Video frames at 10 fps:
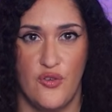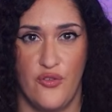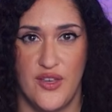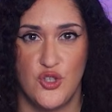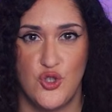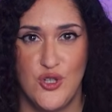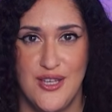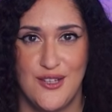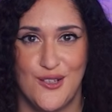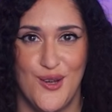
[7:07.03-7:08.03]
Phase
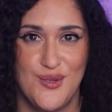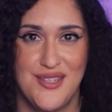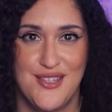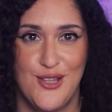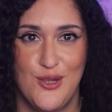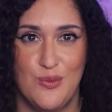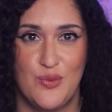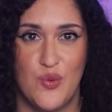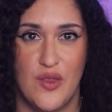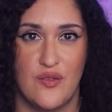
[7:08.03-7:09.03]
G closes the loop
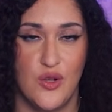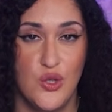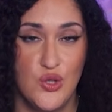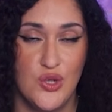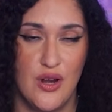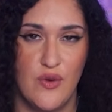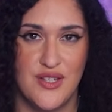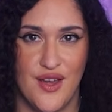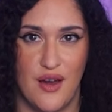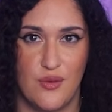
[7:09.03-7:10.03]
with evolution and
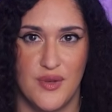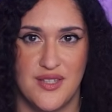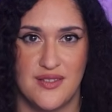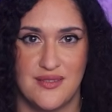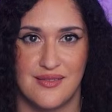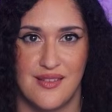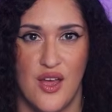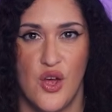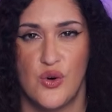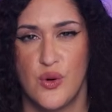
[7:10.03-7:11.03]
retirement.
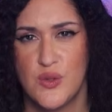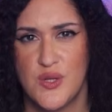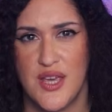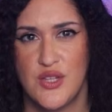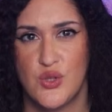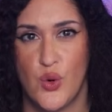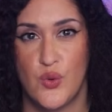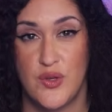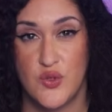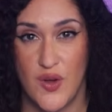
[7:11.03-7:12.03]
Rotate or
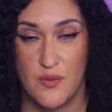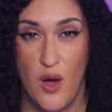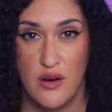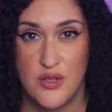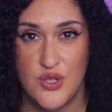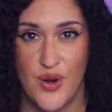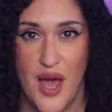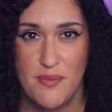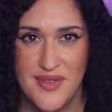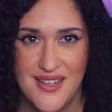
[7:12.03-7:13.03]
retrain models on
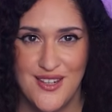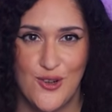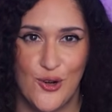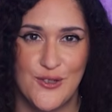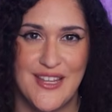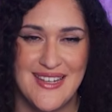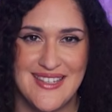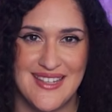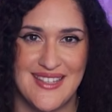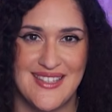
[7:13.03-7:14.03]
updated gold
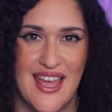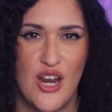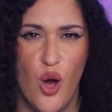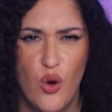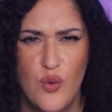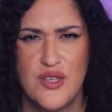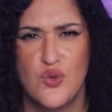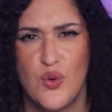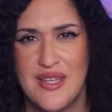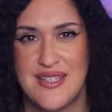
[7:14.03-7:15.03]
datasets and always
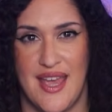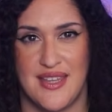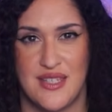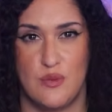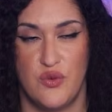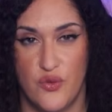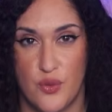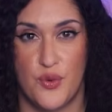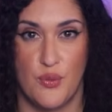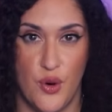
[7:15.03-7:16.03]
retest before
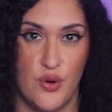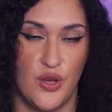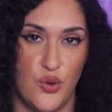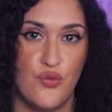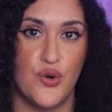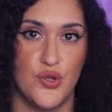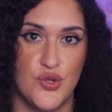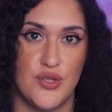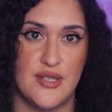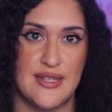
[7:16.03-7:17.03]
promoting new
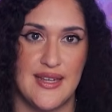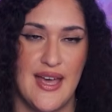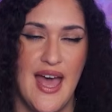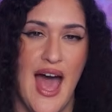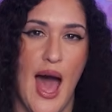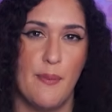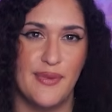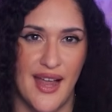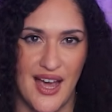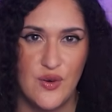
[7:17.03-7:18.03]
versions.
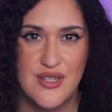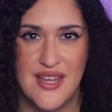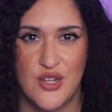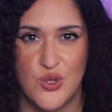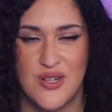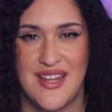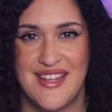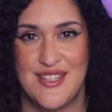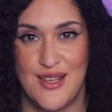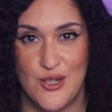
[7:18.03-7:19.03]
Apply retention
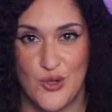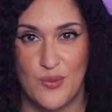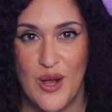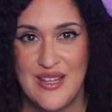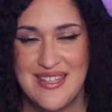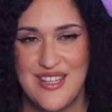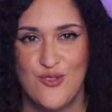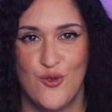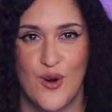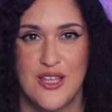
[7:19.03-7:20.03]
and deletion
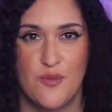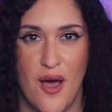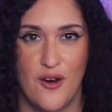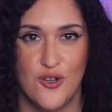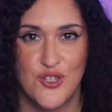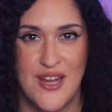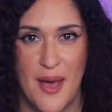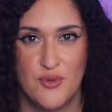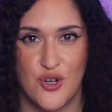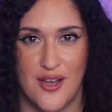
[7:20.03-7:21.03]
policies for expired
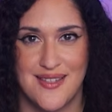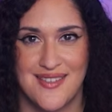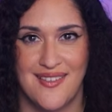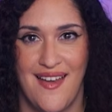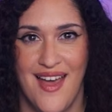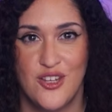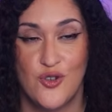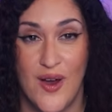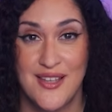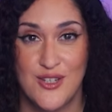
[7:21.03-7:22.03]
snapshots and
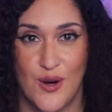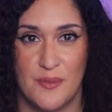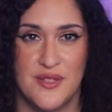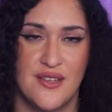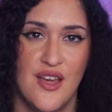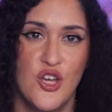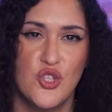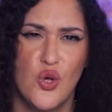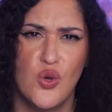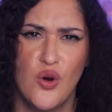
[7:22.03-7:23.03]
transcripts
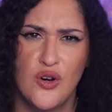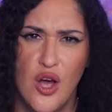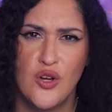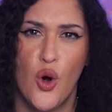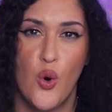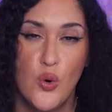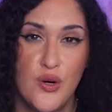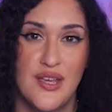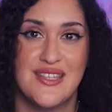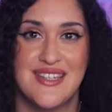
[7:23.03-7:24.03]
so you are not
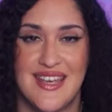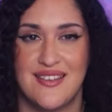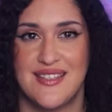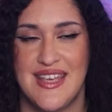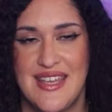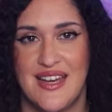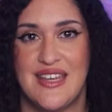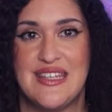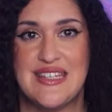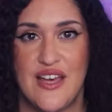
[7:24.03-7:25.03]
hoarding stale data
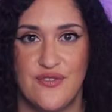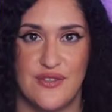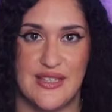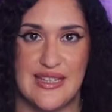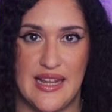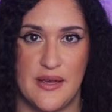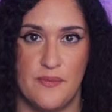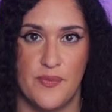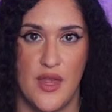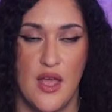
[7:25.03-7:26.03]
indefinitely.
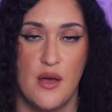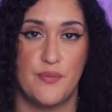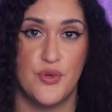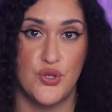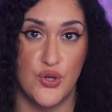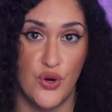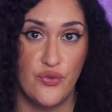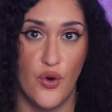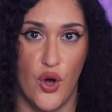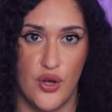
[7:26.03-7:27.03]

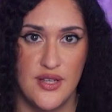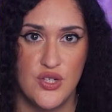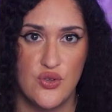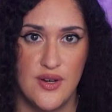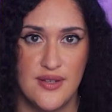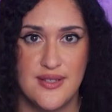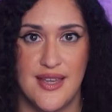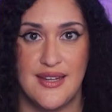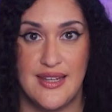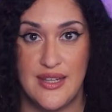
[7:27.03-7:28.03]
Preserve audit trails
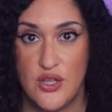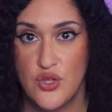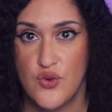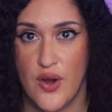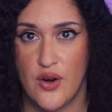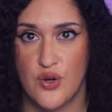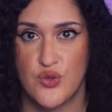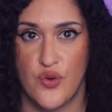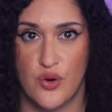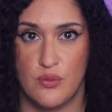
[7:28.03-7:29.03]
and lineage records
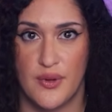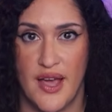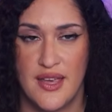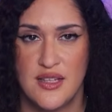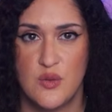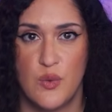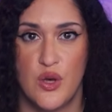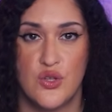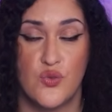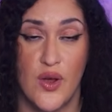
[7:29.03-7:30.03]
for compliance
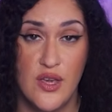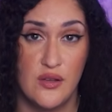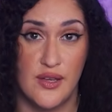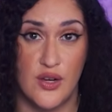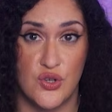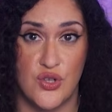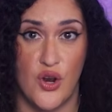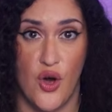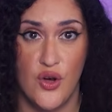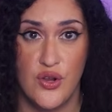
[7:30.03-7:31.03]
because regulators
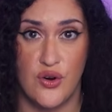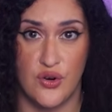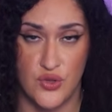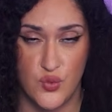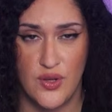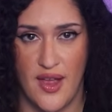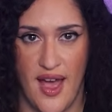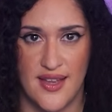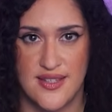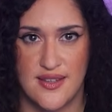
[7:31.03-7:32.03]
and auditors will
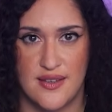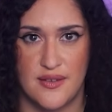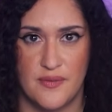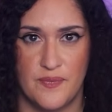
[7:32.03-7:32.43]
ask.